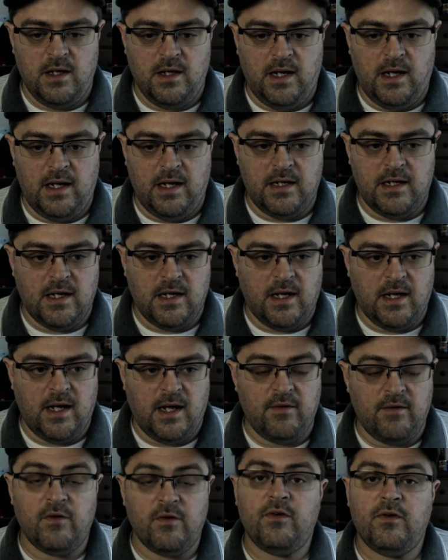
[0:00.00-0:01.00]
And I
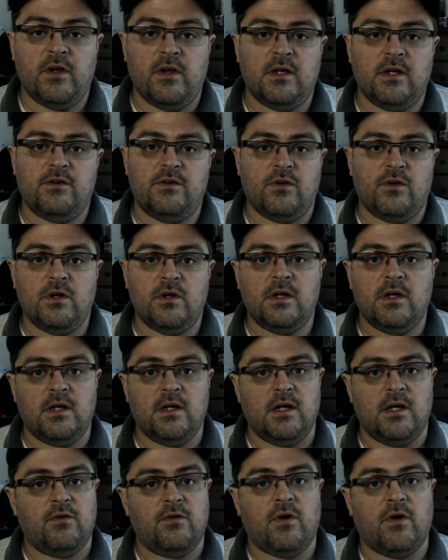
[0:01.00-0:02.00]
have a feeling it's only going to
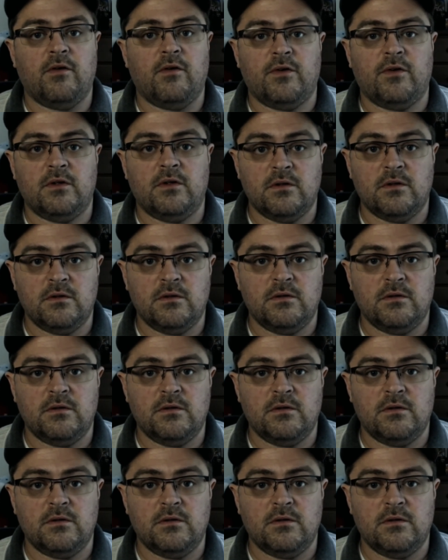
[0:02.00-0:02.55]
get rougher.